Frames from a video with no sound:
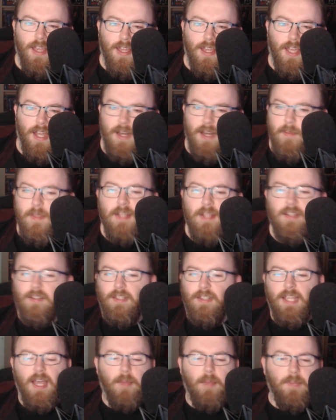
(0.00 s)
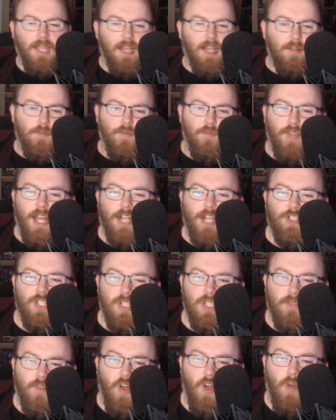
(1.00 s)
And immediately I'm getting flashes
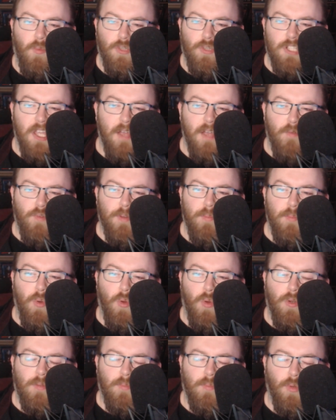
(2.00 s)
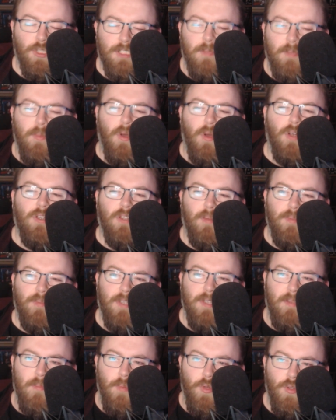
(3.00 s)
of almost every
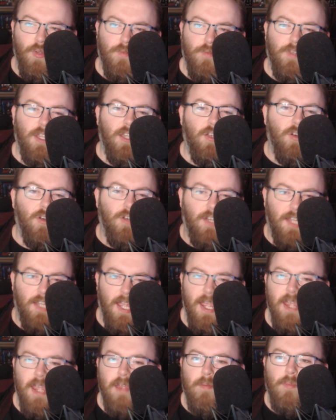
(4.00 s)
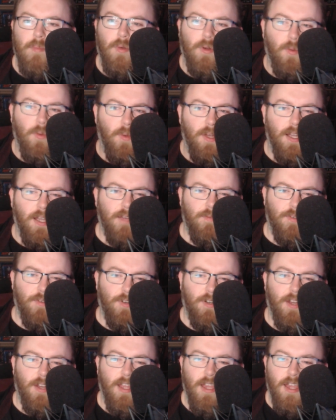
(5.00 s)
post-apocalyptic movie or game or
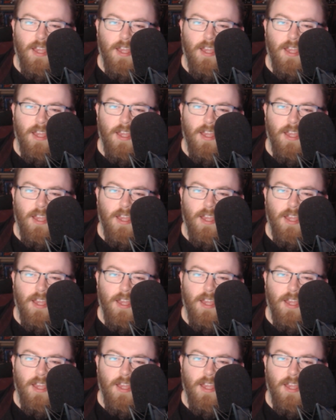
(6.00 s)
whatever